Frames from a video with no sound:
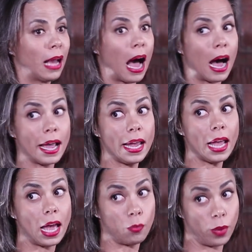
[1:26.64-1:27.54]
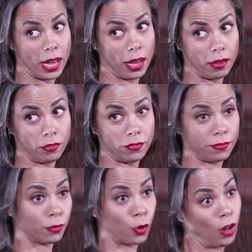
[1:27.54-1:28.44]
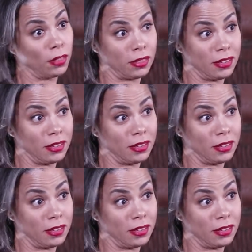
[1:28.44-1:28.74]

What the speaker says: eye, and we have got